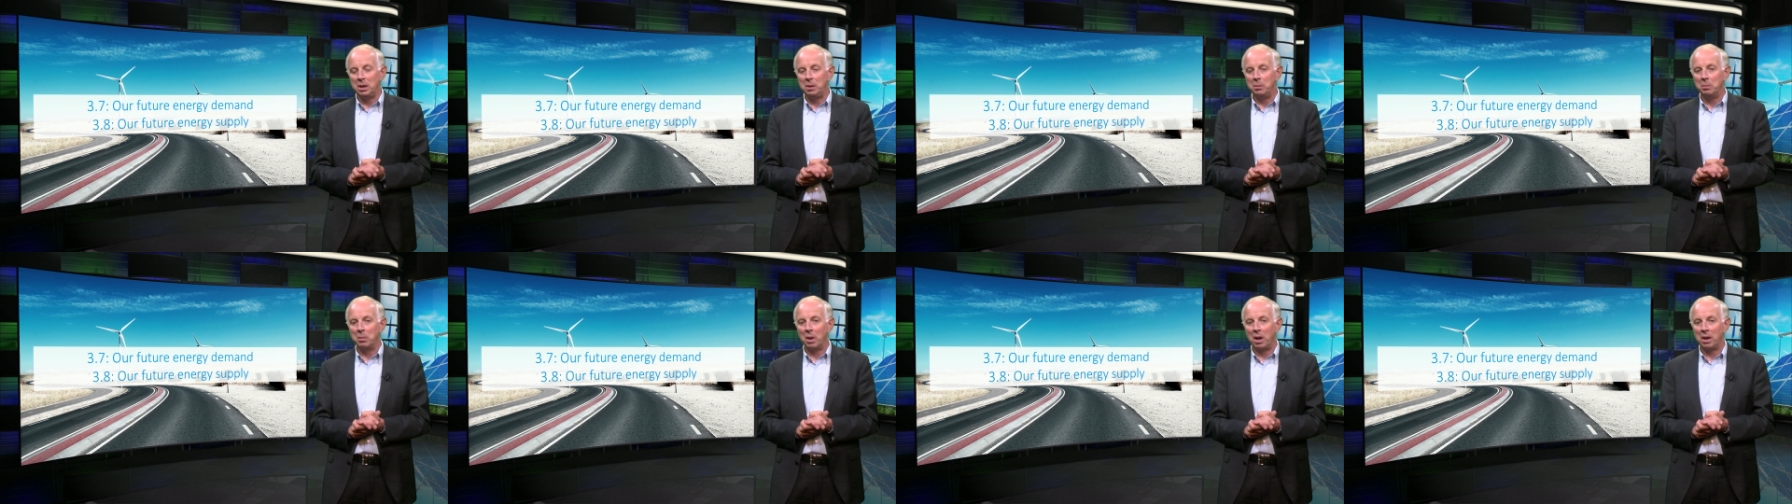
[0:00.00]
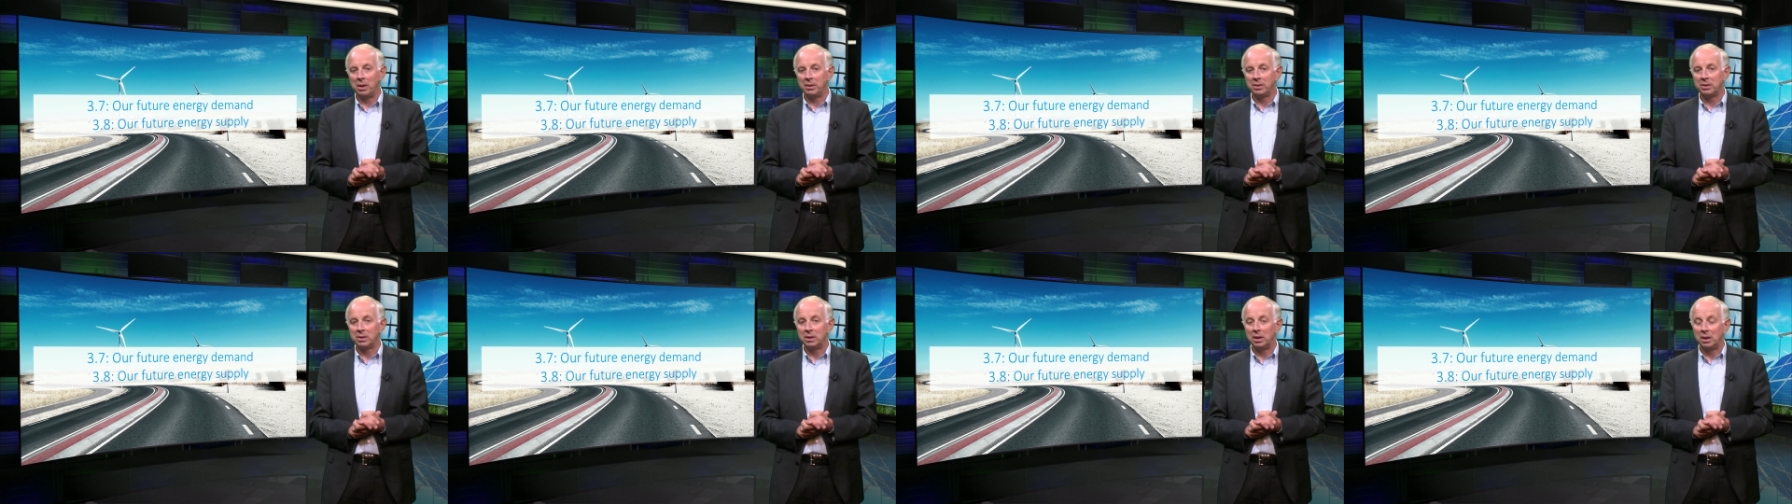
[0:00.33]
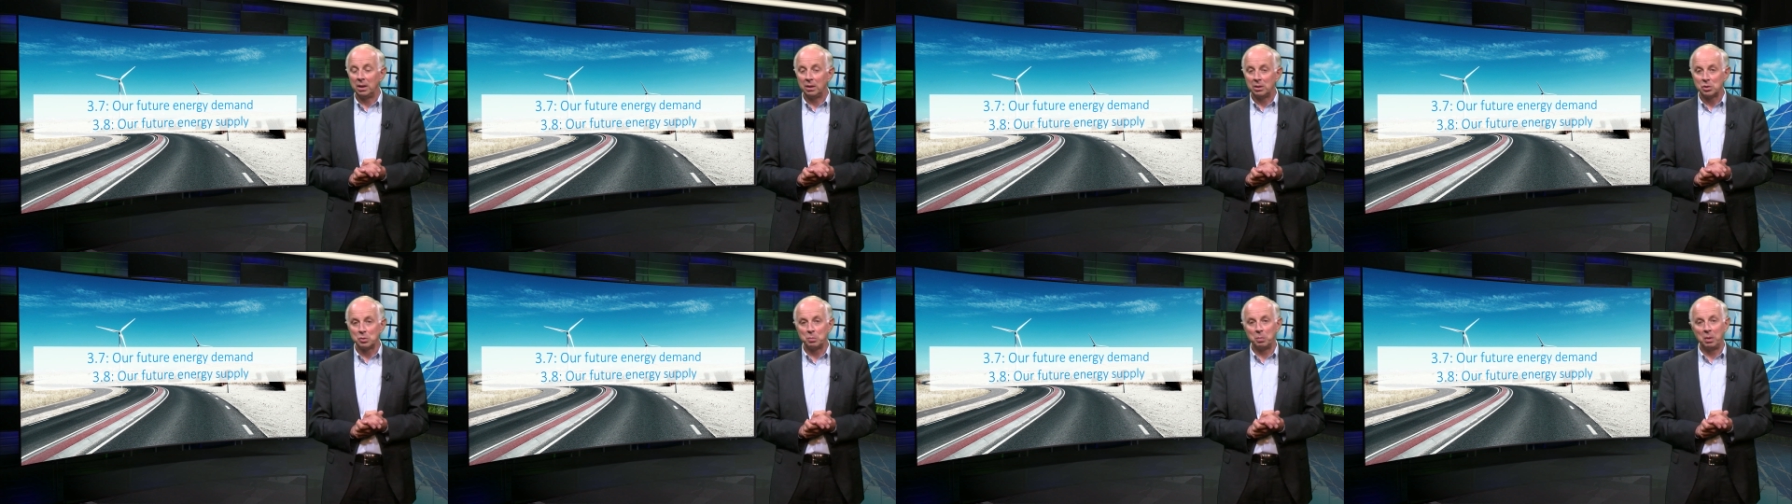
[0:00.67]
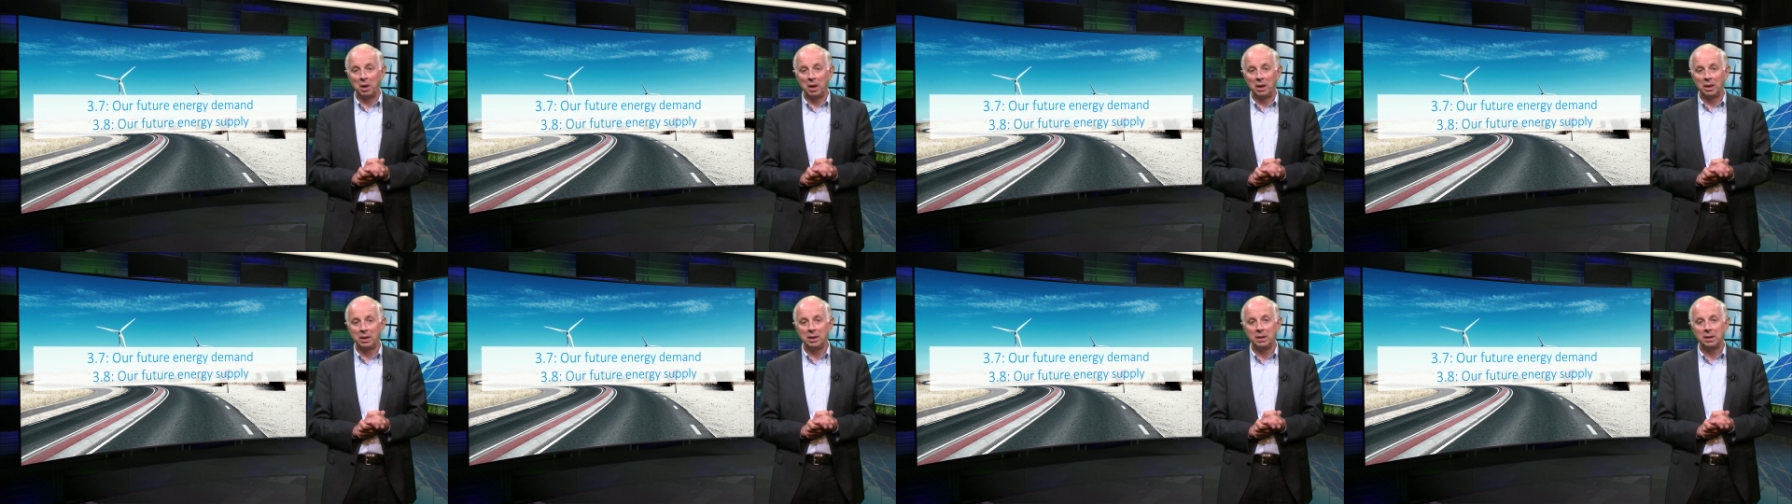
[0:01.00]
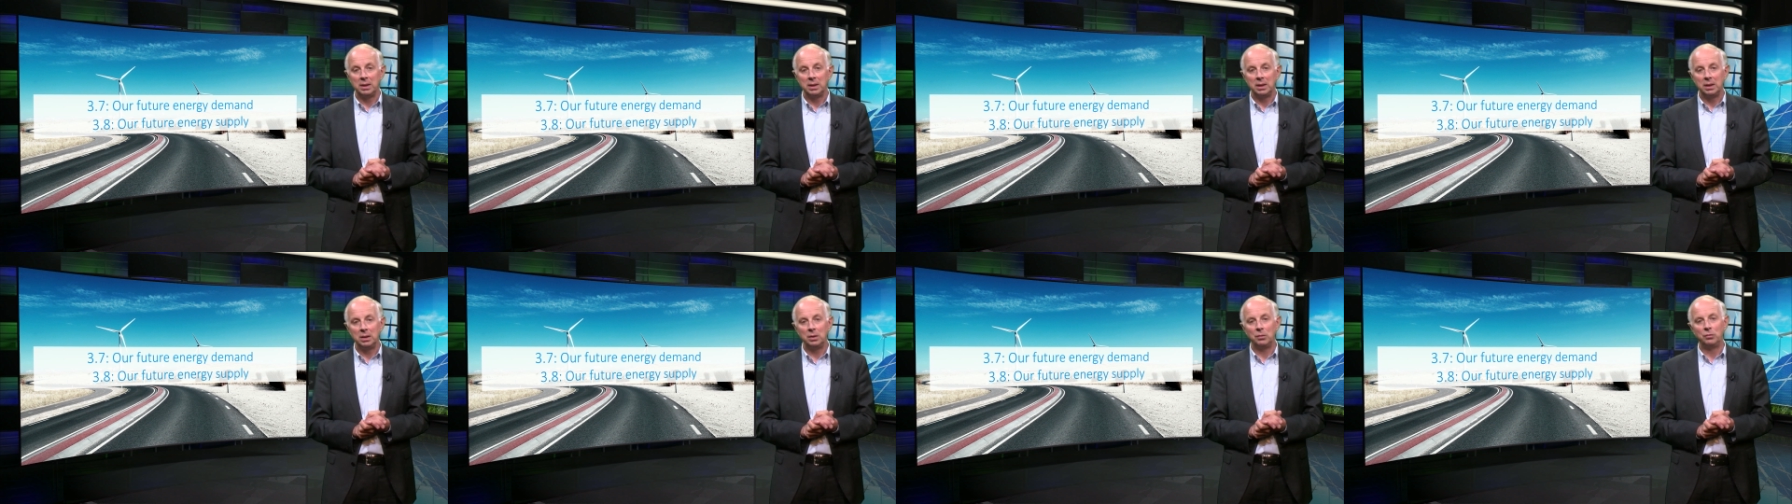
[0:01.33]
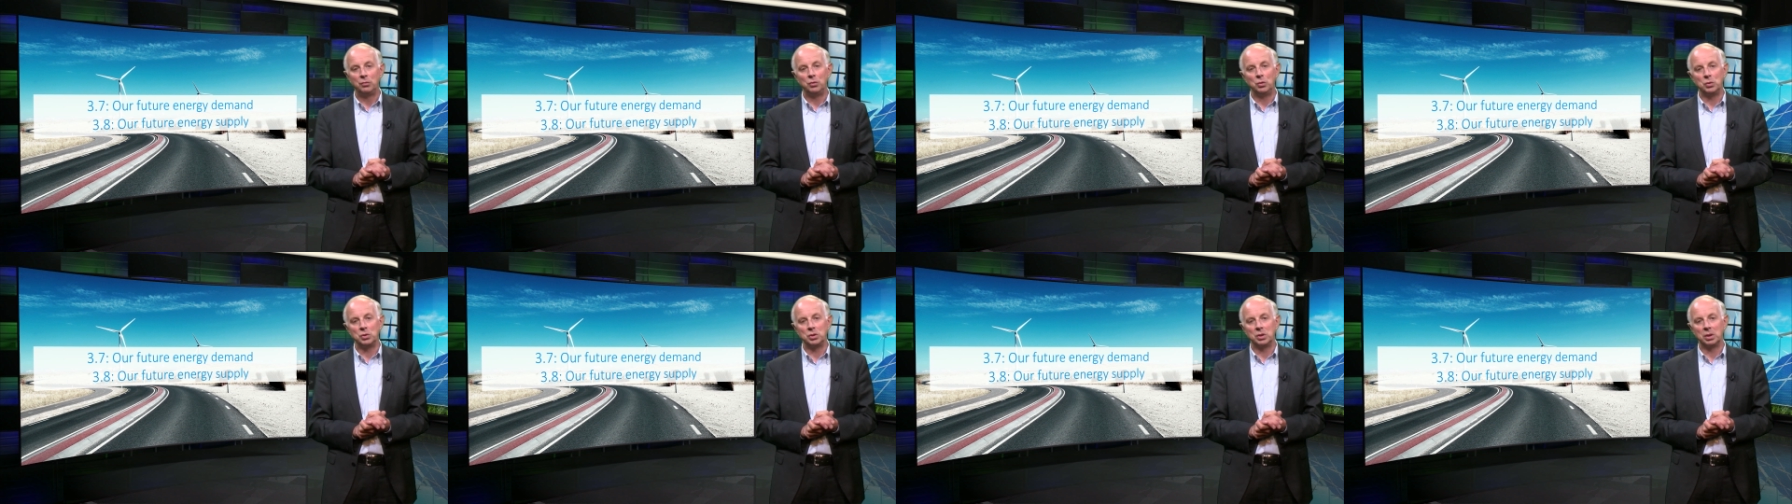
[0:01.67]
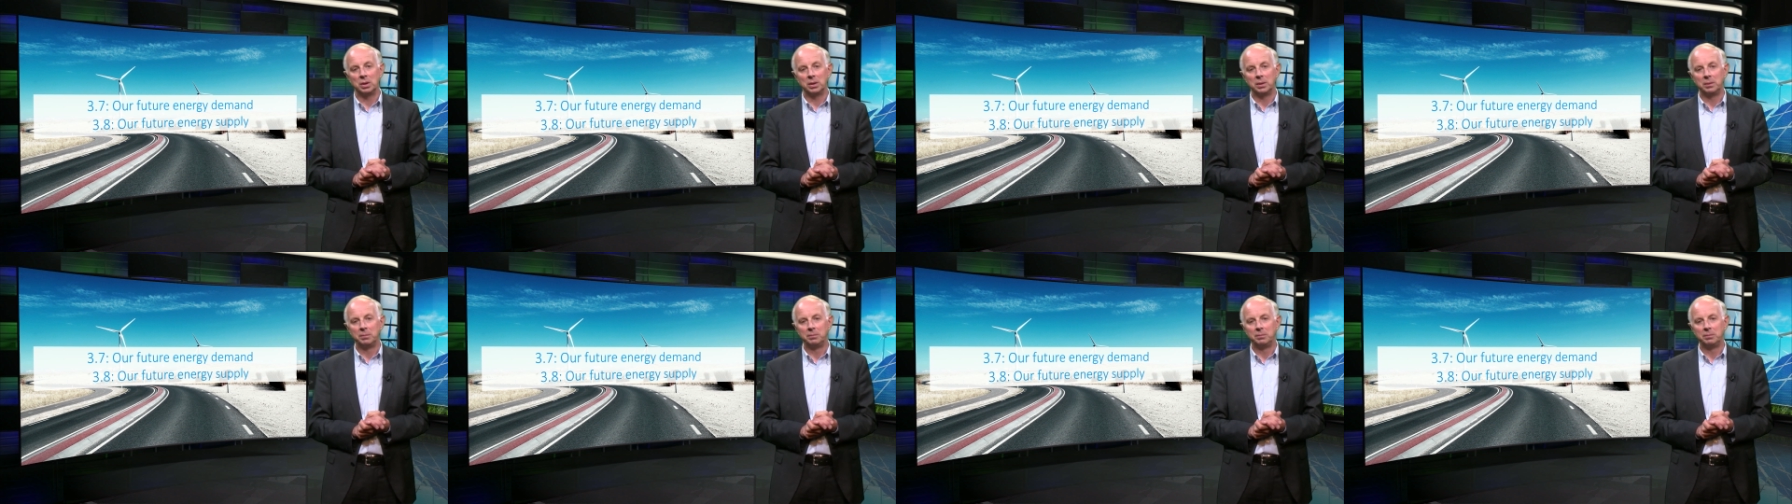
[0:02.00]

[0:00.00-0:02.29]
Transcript: demand and supply in the future.